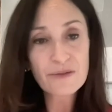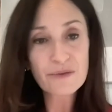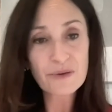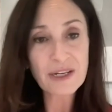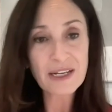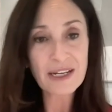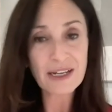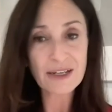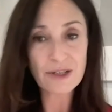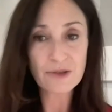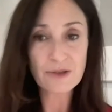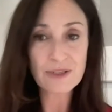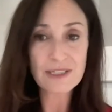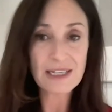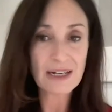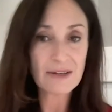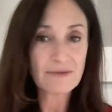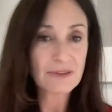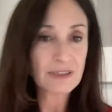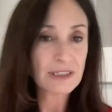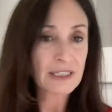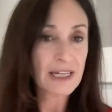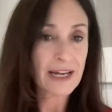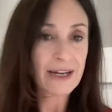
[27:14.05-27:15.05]
three countries that
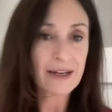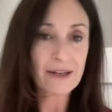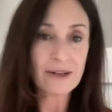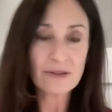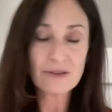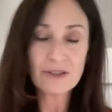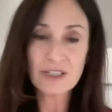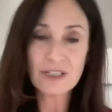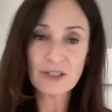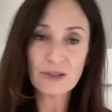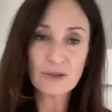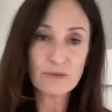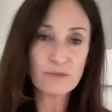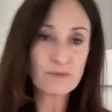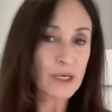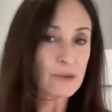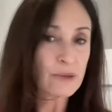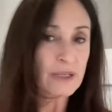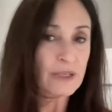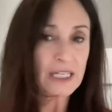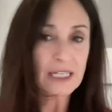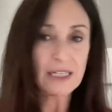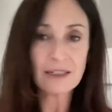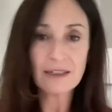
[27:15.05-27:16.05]
have allowed, you know,
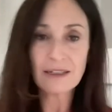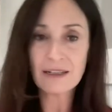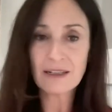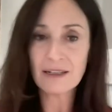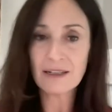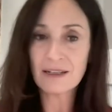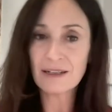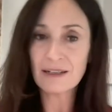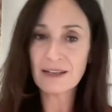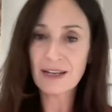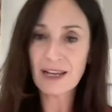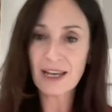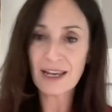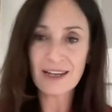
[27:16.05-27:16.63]
Boeing and,